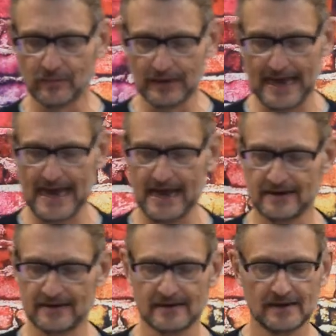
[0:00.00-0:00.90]
plan.
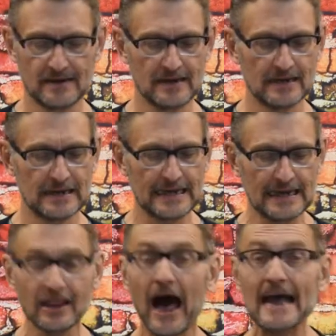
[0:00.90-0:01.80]

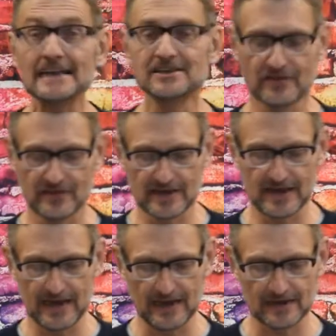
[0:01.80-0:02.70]
He lied to the
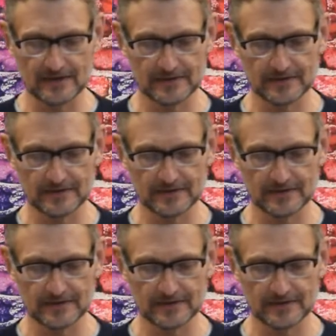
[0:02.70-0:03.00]
king.